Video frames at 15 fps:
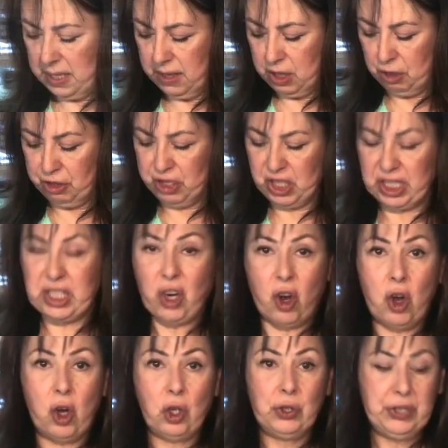They're just
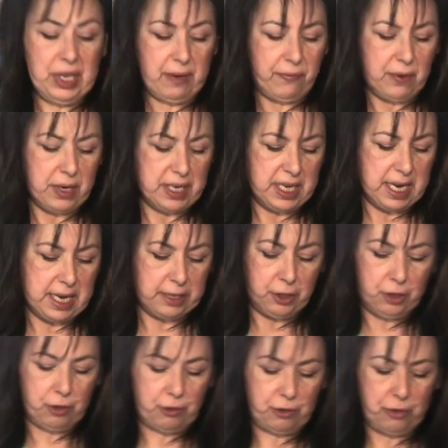all different
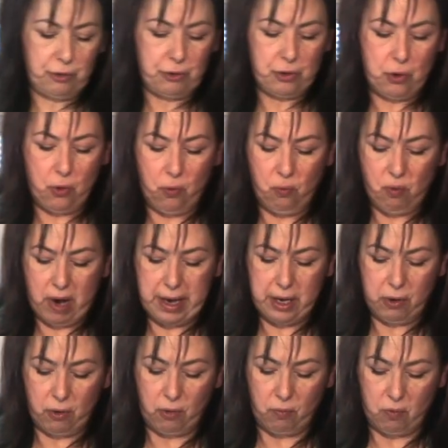textures. There's no
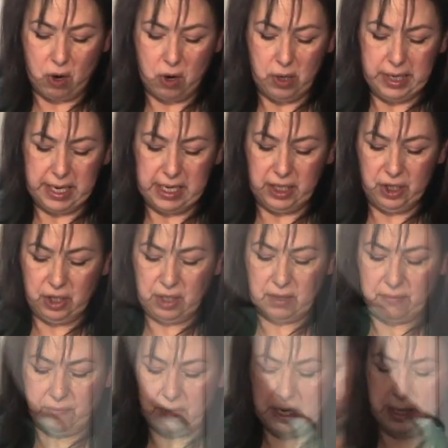right or wrong. It's just a
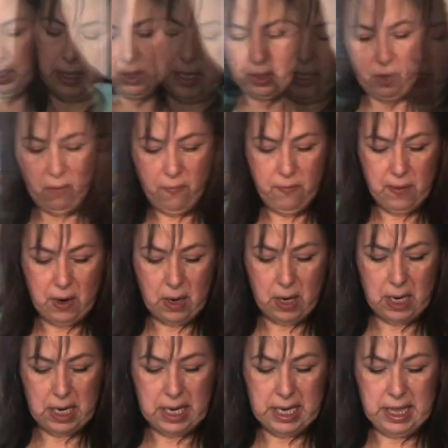fun thing. So
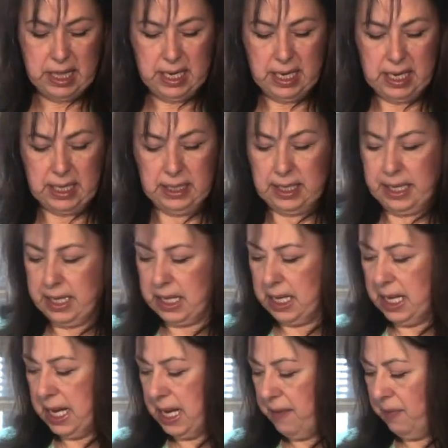far, I think I like the
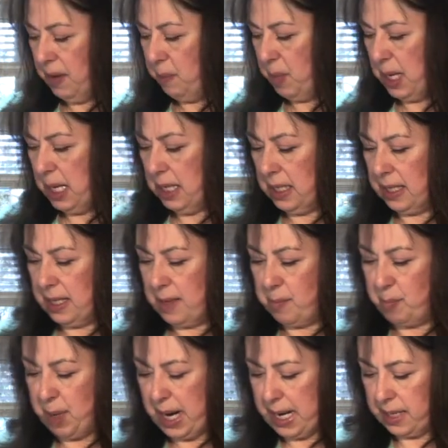navy beans the
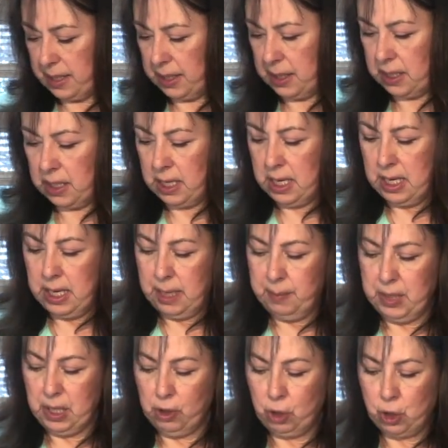best.
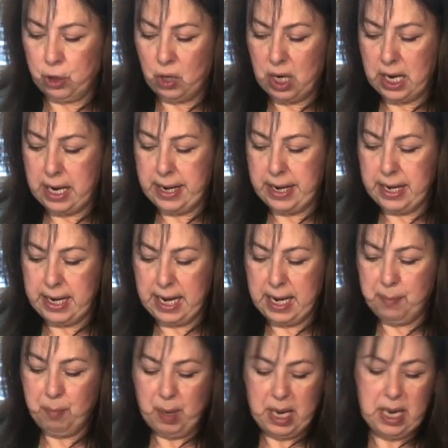I'm gonna try a
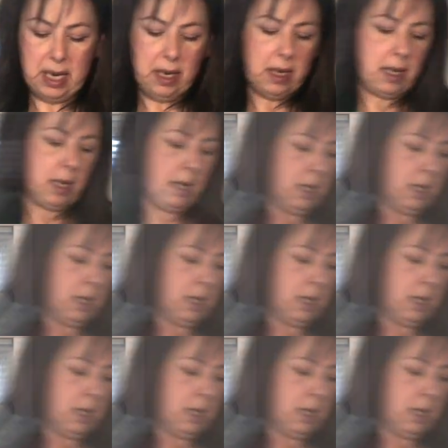pink.